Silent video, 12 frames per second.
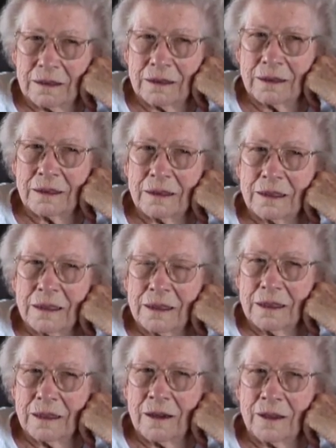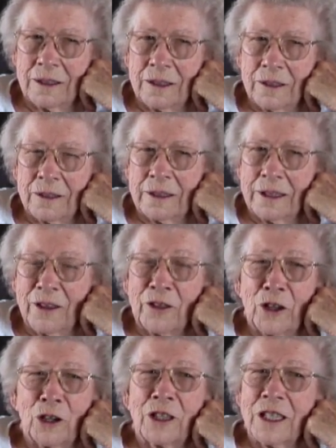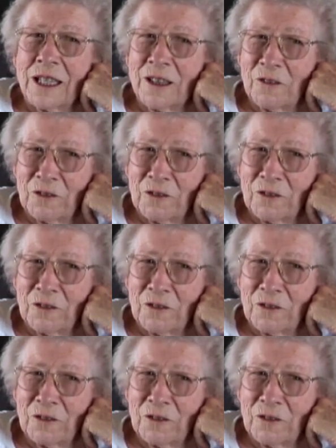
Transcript: Mm-hmm. On the 13th